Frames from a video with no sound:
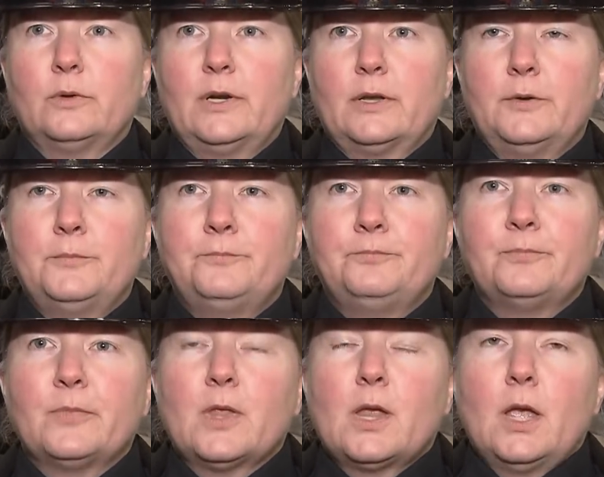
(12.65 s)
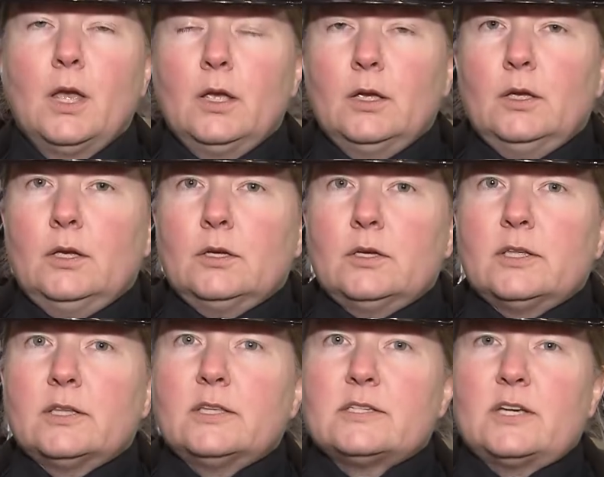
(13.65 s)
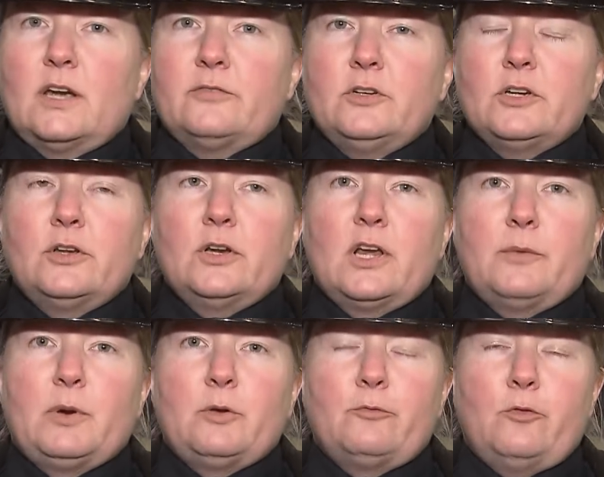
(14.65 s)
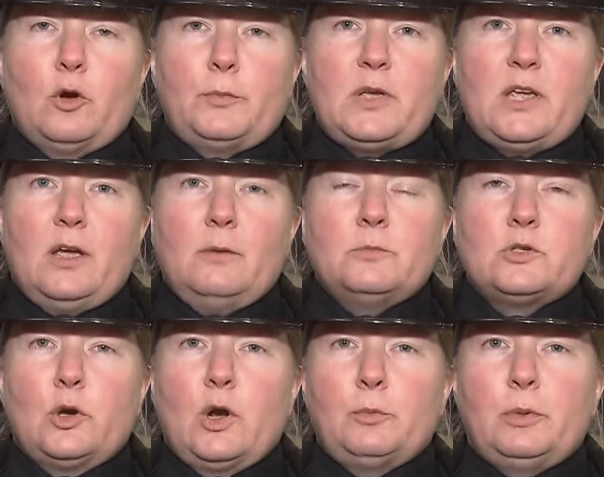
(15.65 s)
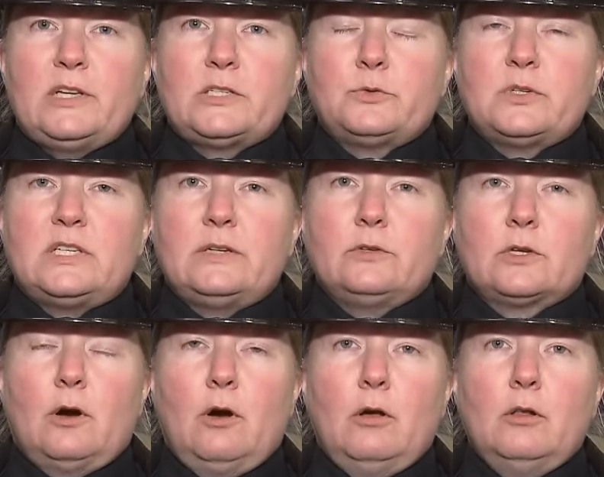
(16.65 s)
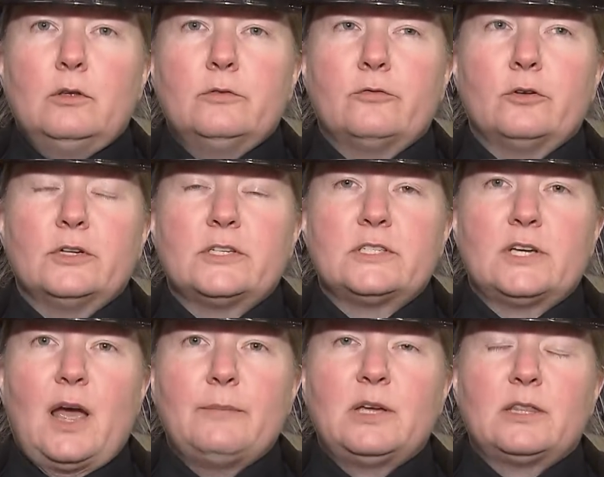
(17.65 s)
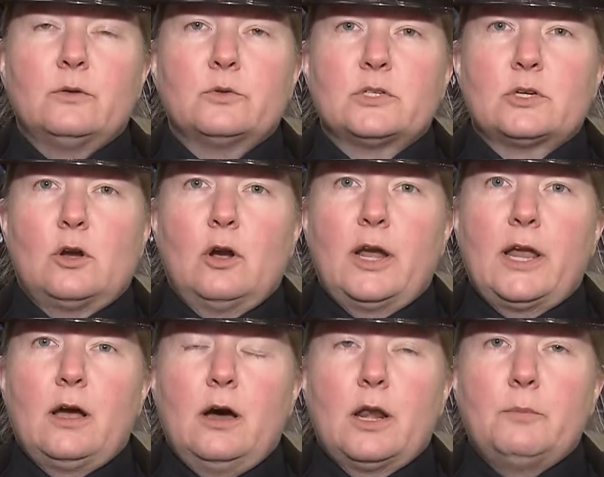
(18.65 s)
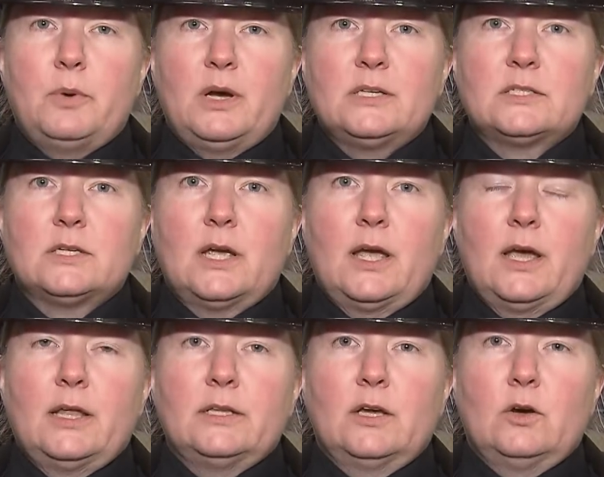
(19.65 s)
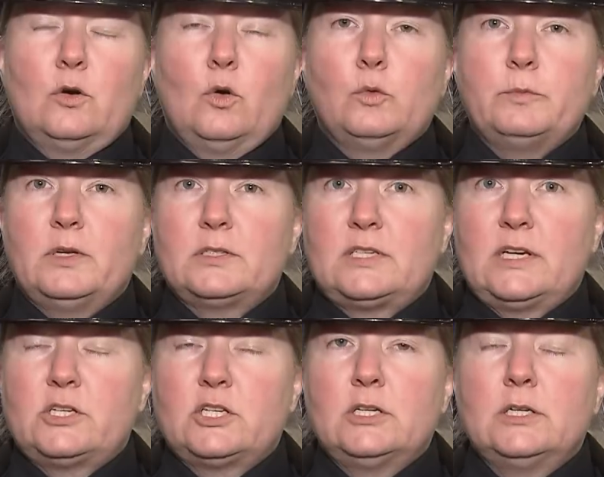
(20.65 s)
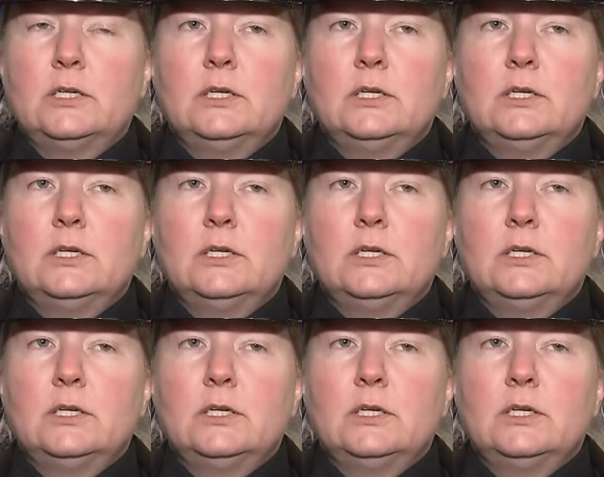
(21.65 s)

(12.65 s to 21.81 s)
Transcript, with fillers: Ready to go? This afternoon at about 4 p.m., Toronto police received a call for a stabbing that was occurring on a bus at uh, Old Mill Station.